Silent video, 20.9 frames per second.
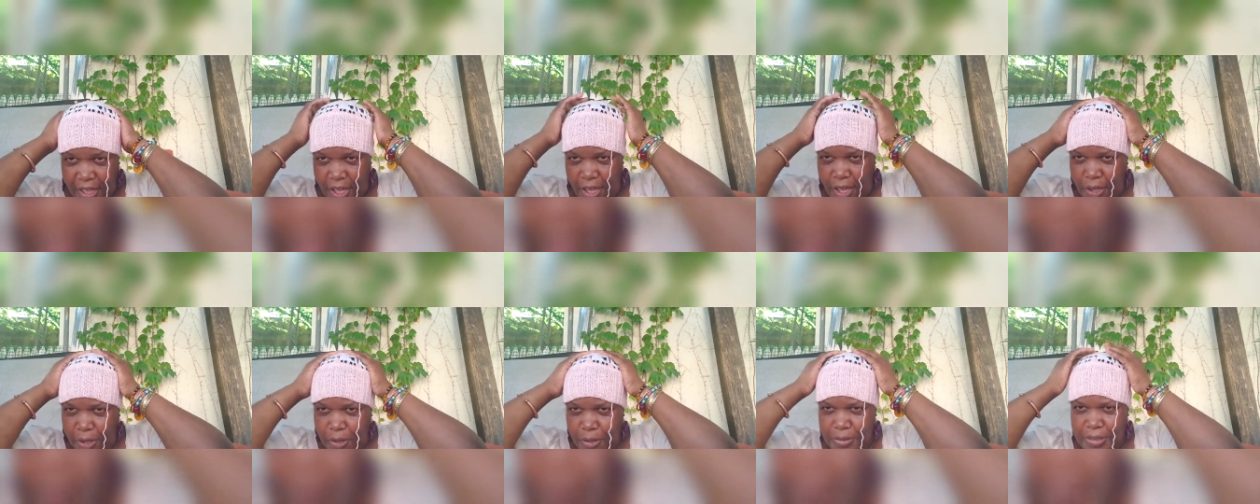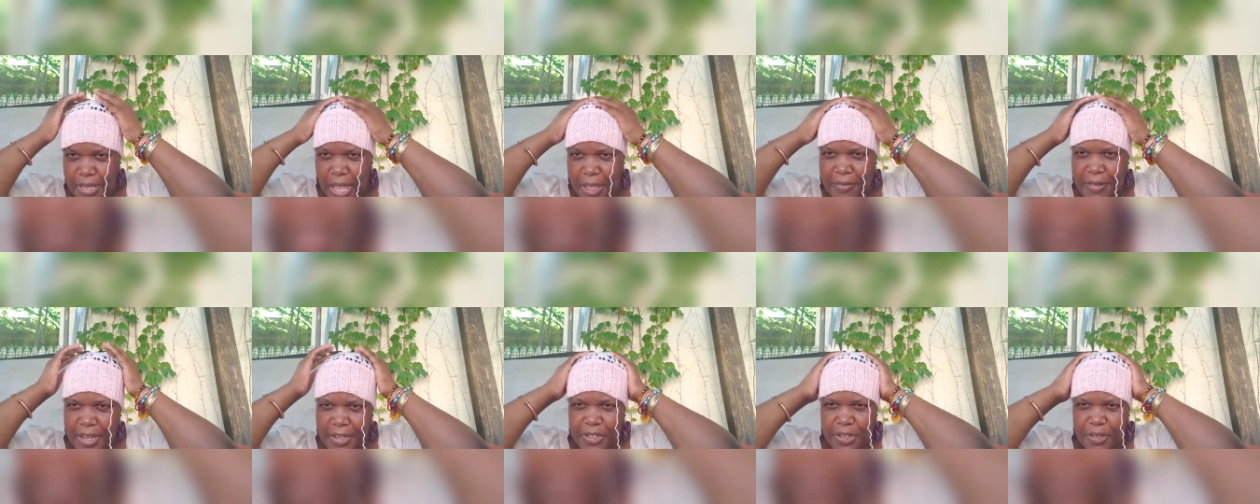Oh,
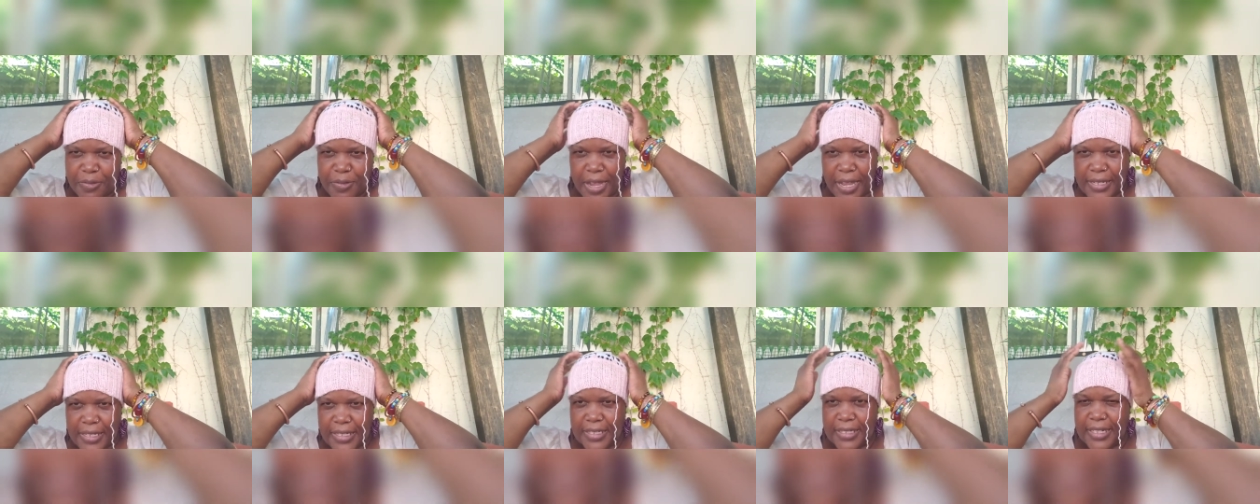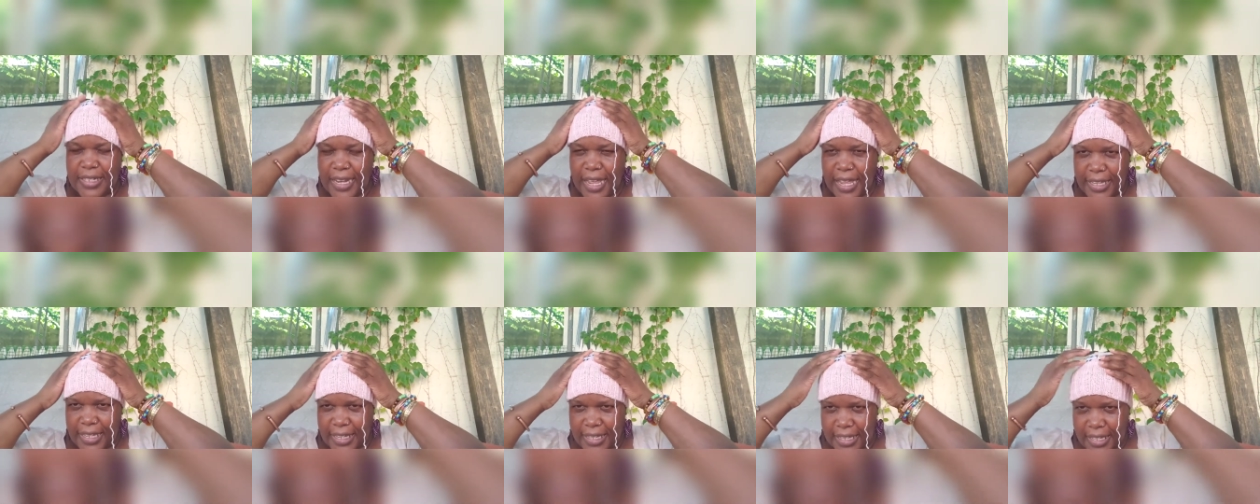now I know why I didn't
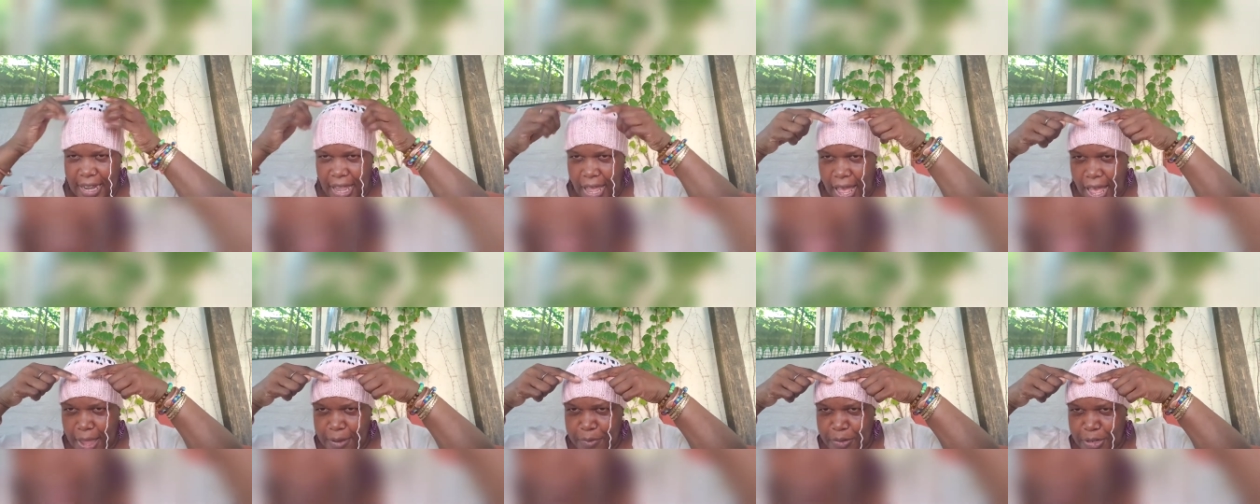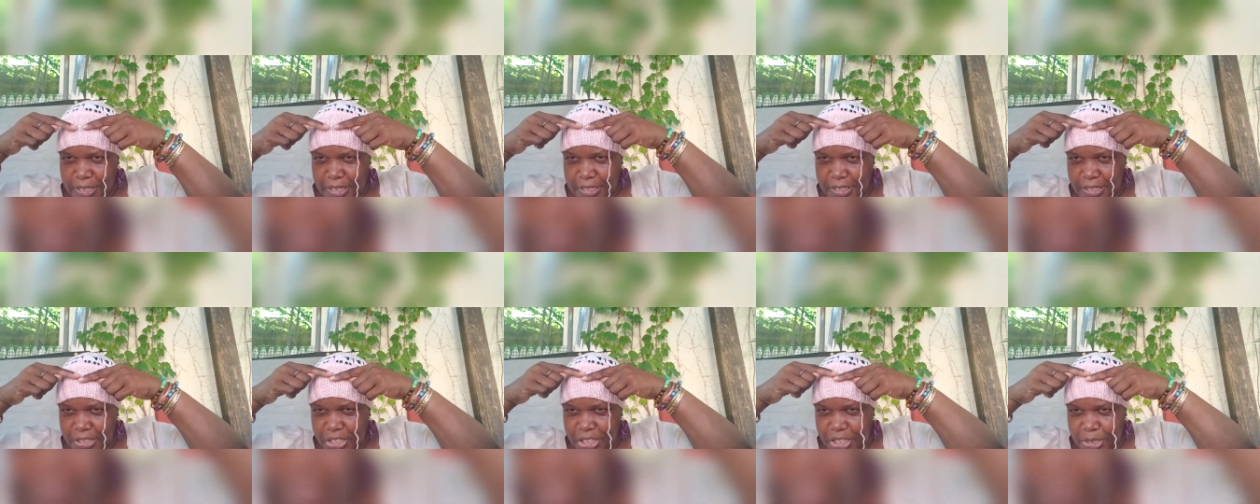like it. I wanted
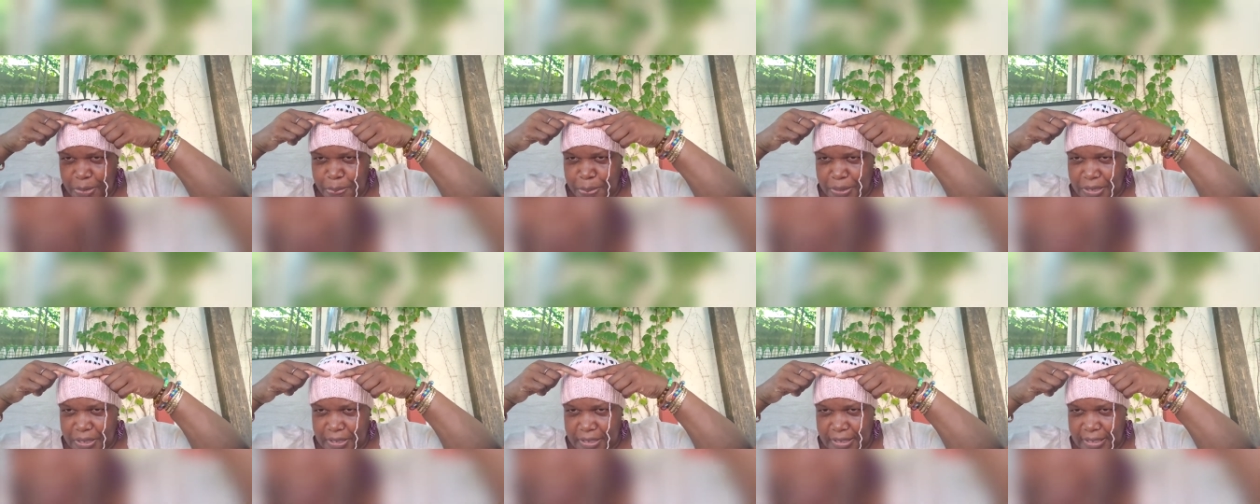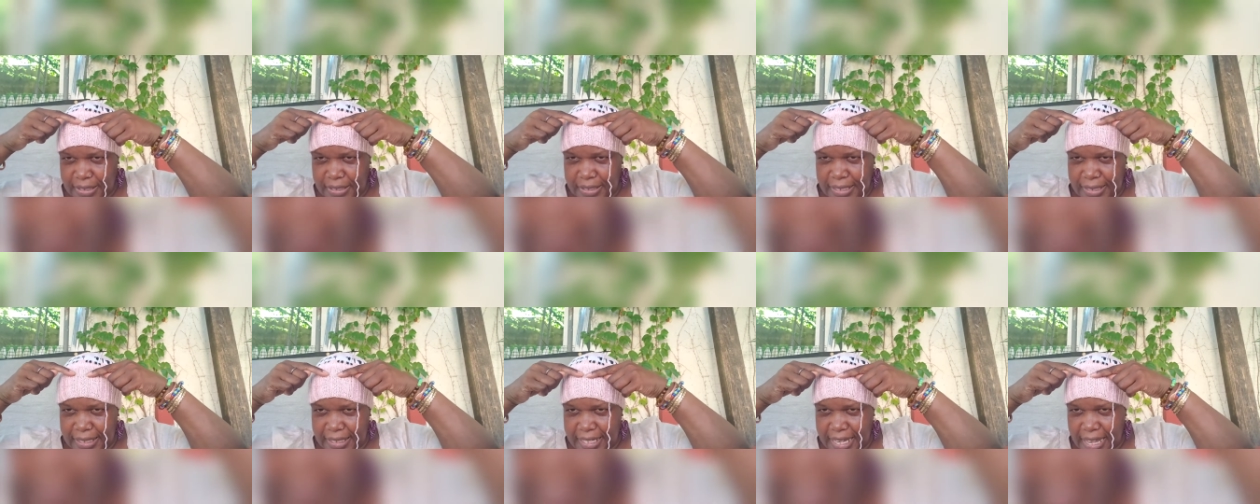the sheepies to
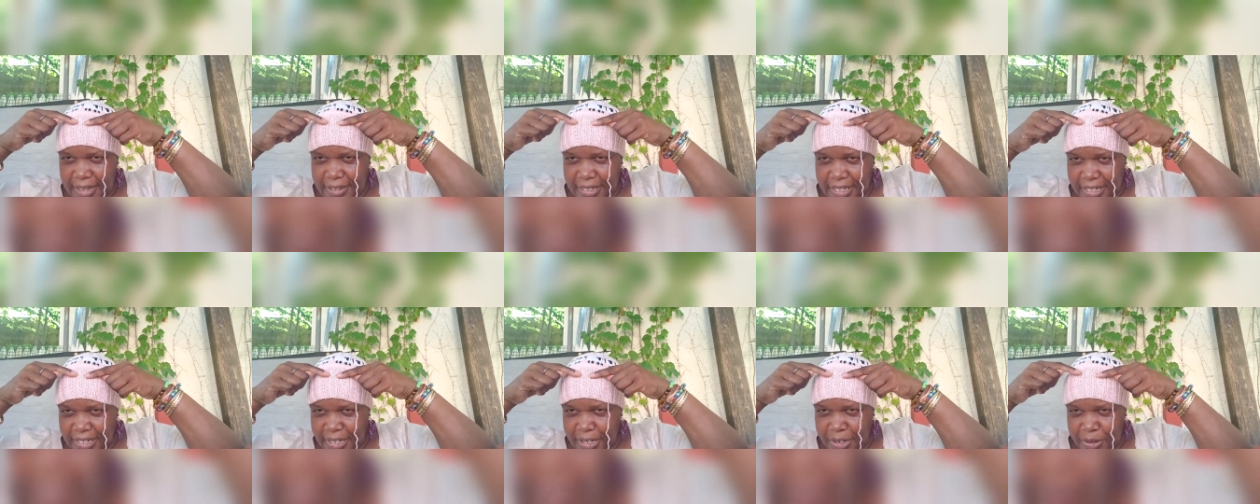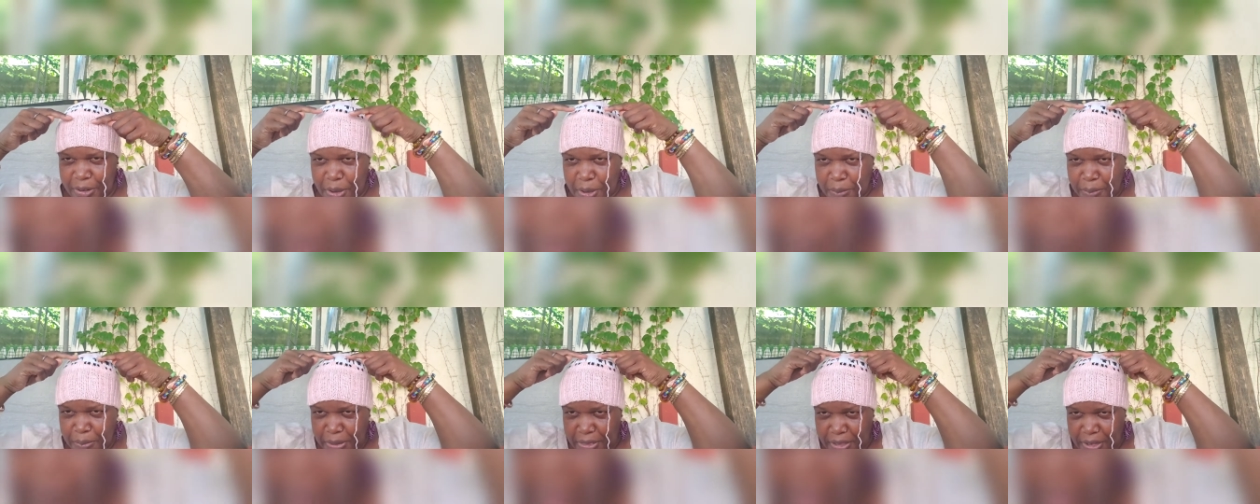be down here,
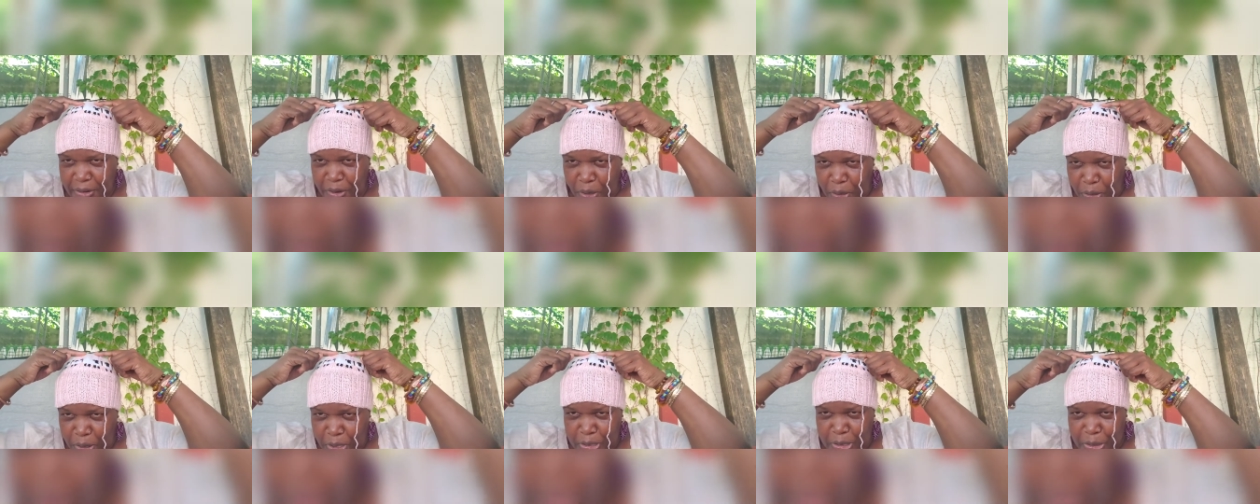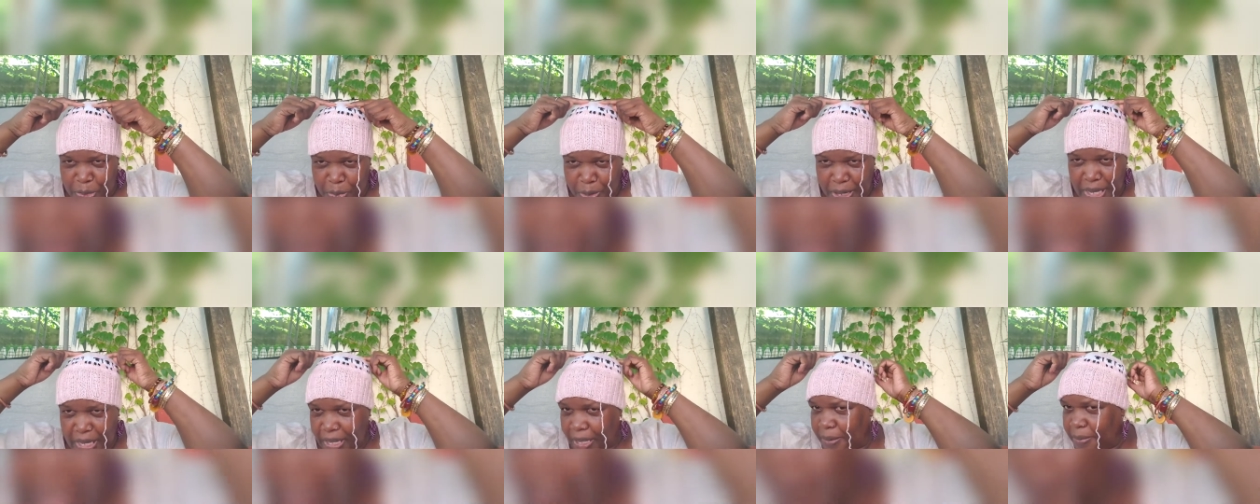but they're all the
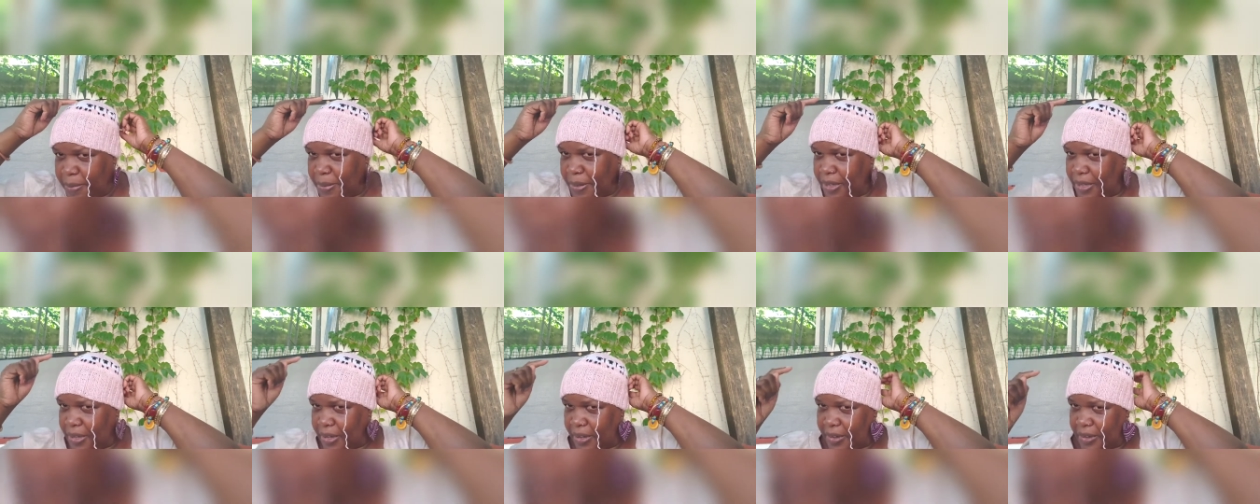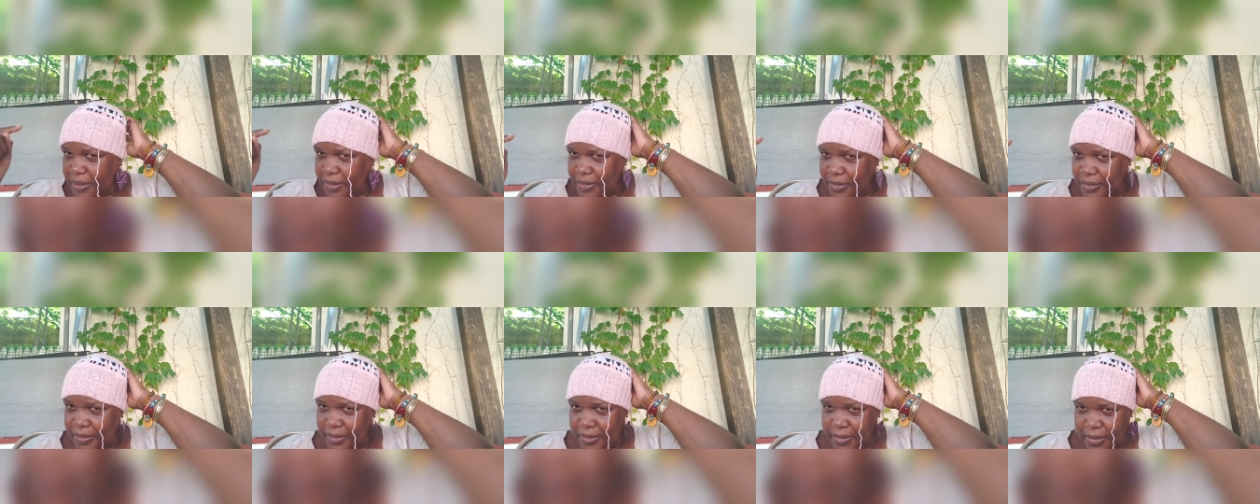way up here.
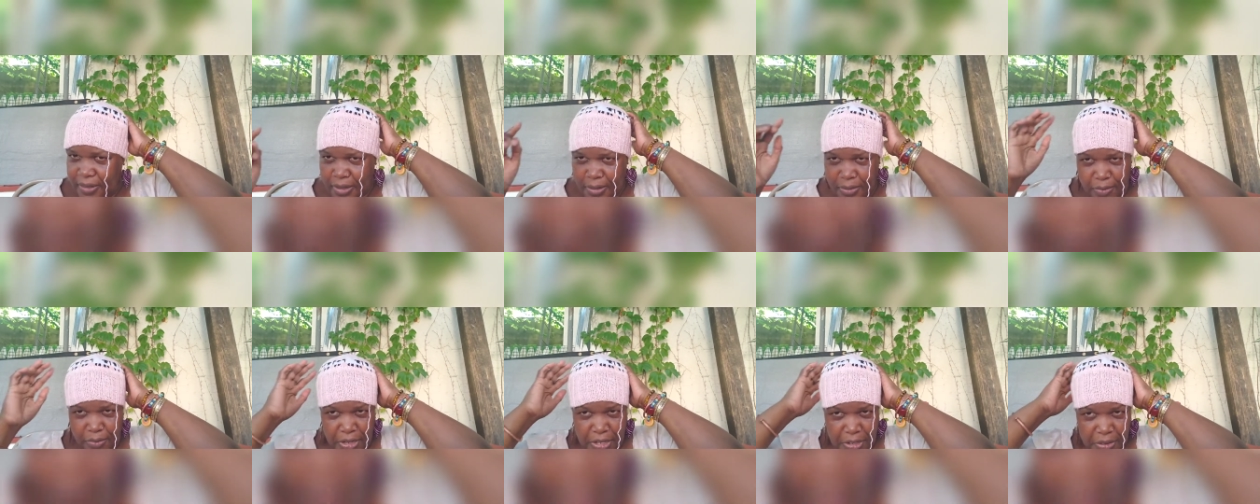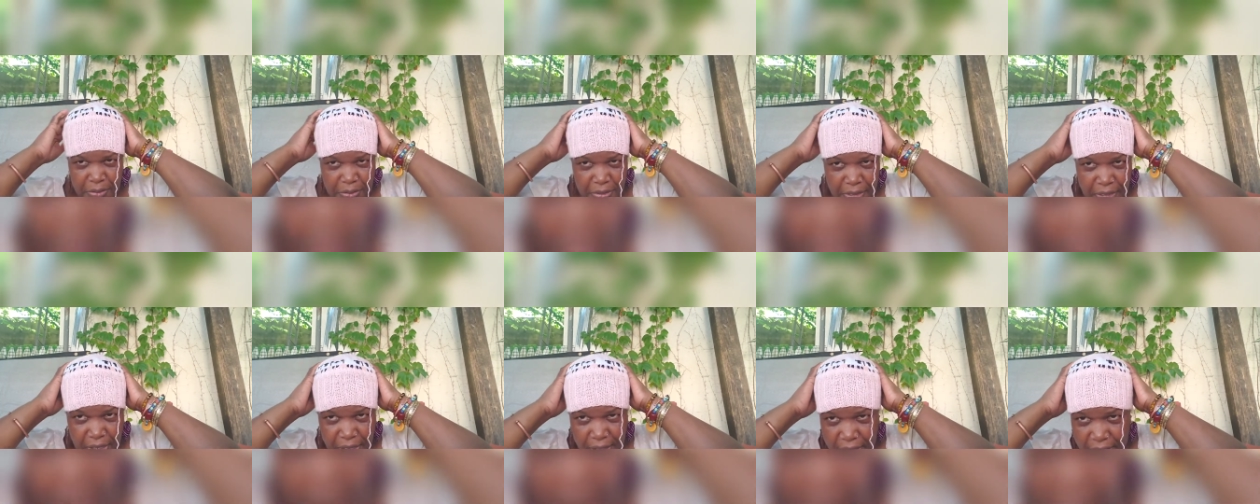What do you
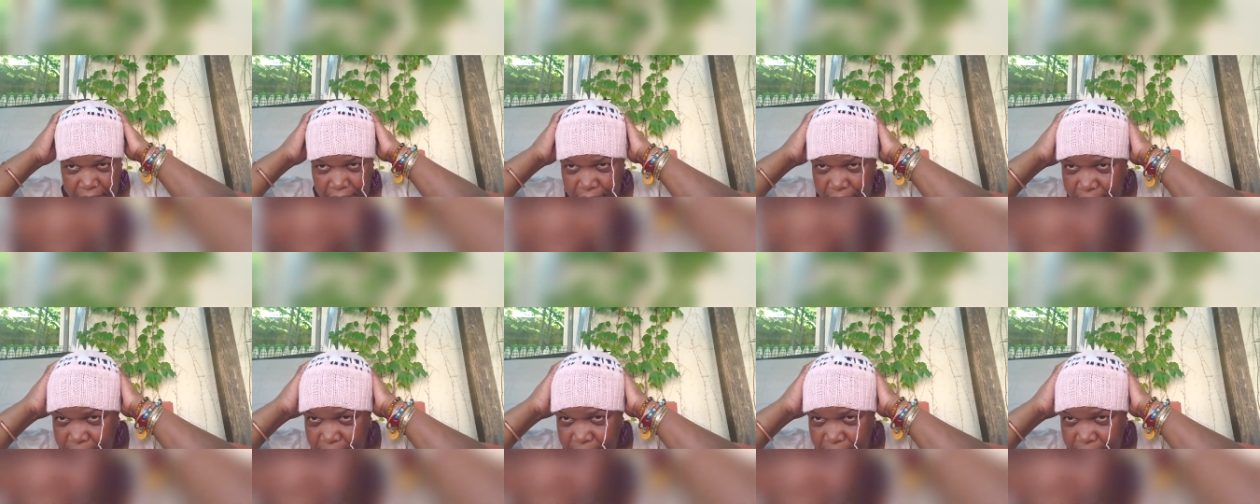think?